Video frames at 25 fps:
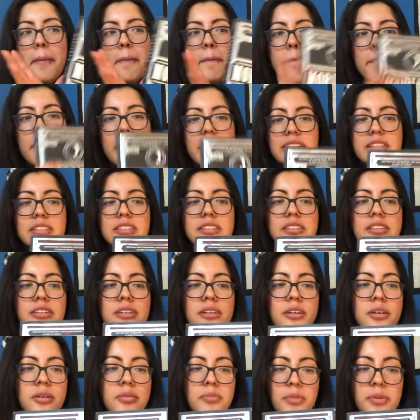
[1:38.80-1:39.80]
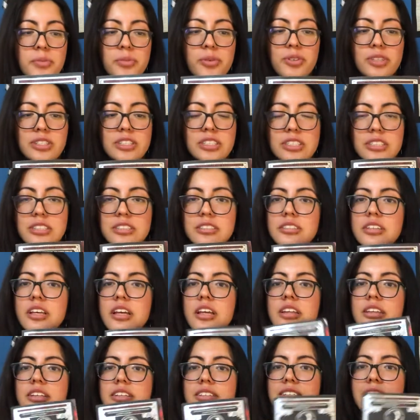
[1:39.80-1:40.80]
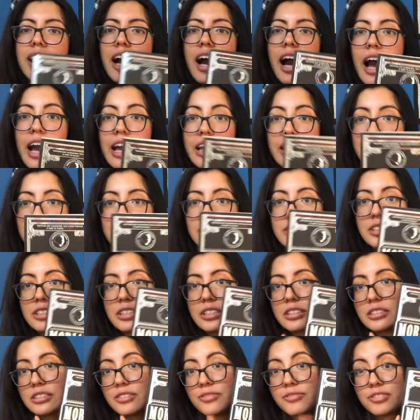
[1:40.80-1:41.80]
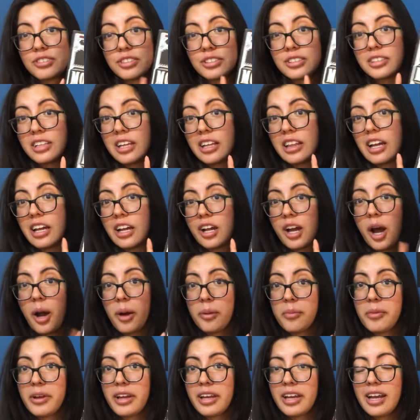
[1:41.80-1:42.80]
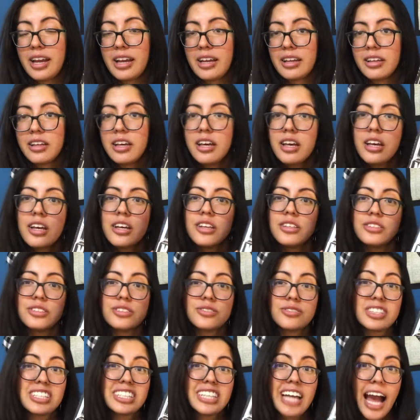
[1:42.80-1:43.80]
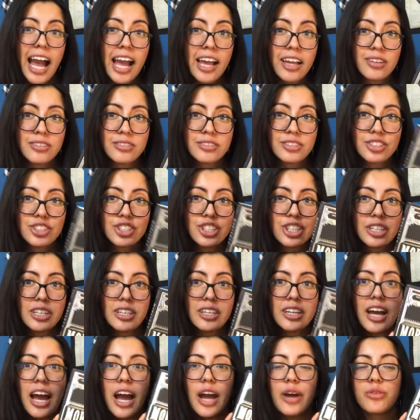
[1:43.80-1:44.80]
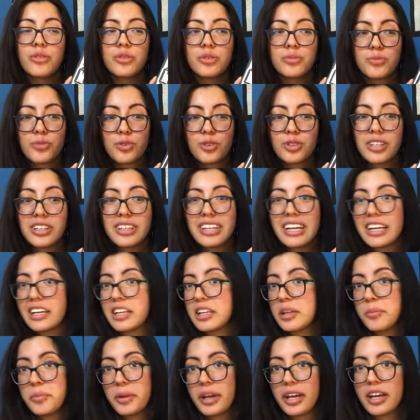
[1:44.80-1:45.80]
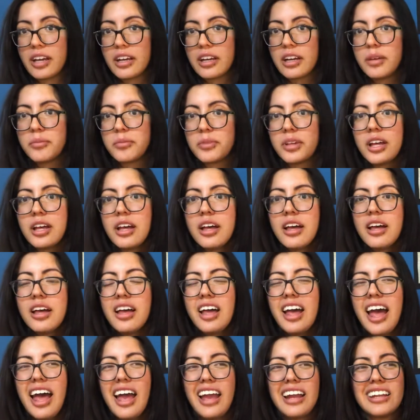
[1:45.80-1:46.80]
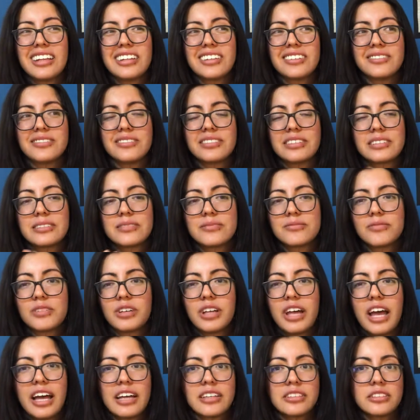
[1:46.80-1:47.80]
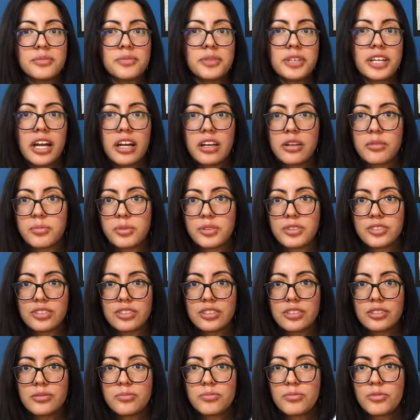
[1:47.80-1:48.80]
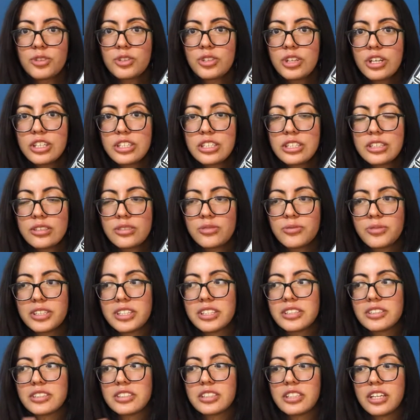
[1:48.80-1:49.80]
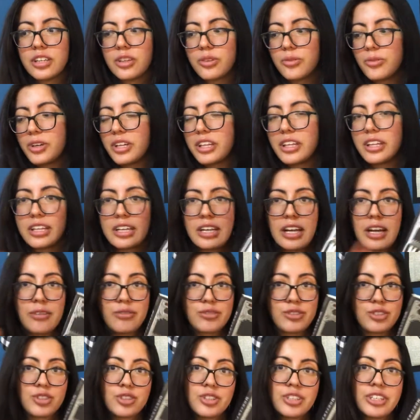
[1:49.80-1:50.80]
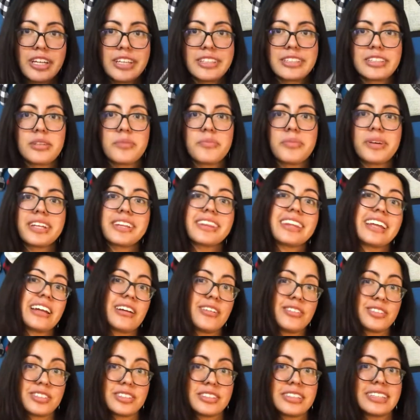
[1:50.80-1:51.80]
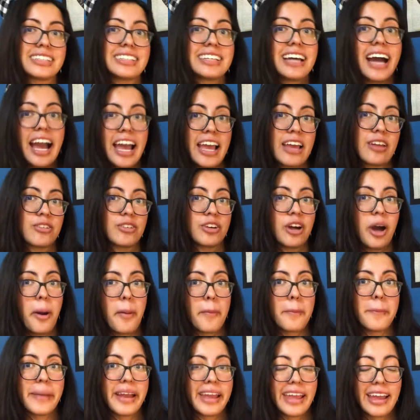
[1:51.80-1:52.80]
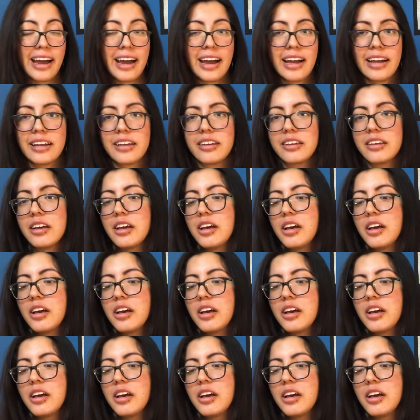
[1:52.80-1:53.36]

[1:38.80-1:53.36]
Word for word: But my point is, the title is the first thing that caught my eye. So if the title is good, I would more than likely pick it up. And well, it has to be kind of personal. Moriarty is one. There's another one that I will show you guys in a bit that also the title caught my eye.